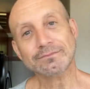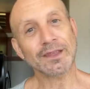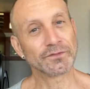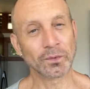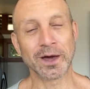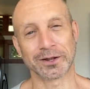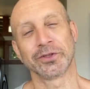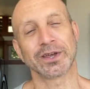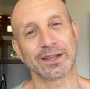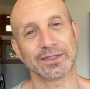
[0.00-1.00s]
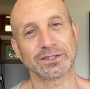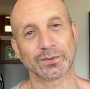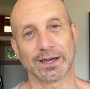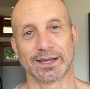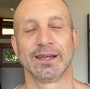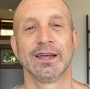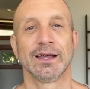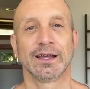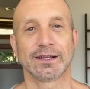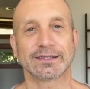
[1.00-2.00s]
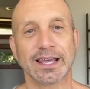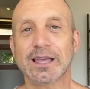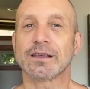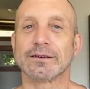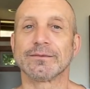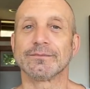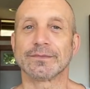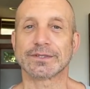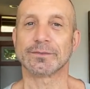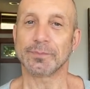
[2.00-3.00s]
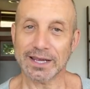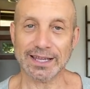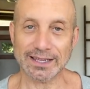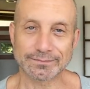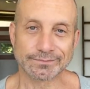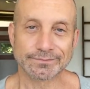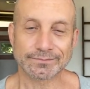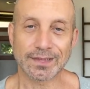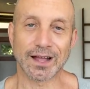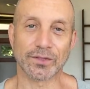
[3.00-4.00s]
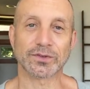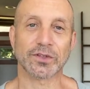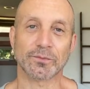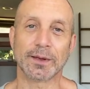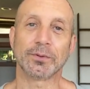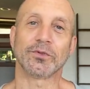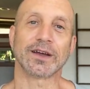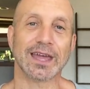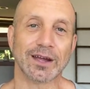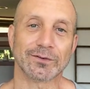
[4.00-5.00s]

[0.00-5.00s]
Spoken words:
if you want to look at it this way, take some pity on those other people that can't